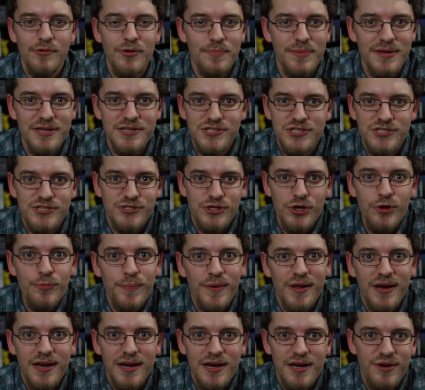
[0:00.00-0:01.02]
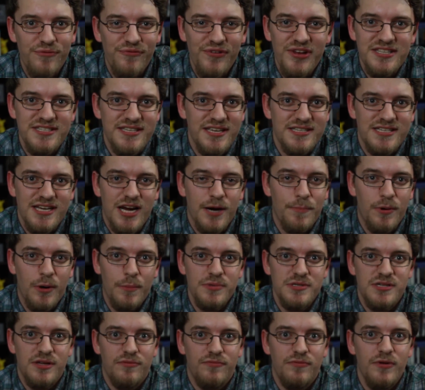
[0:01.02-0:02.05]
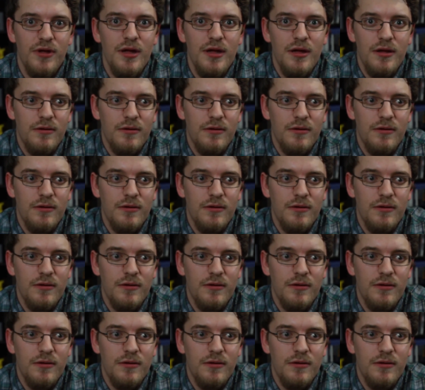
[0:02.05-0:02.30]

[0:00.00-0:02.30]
that would be stupid and defeats the entire purpose of...